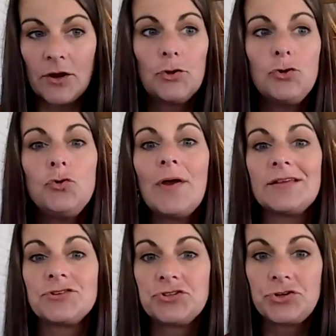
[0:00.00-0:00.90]
who
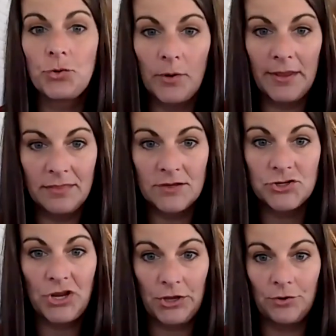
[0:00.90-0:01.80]
has joined the
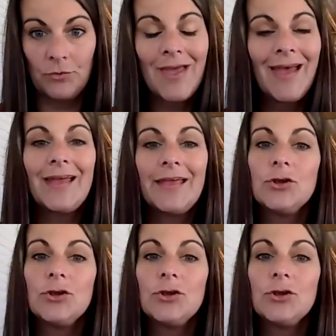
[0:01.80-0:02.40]
show, and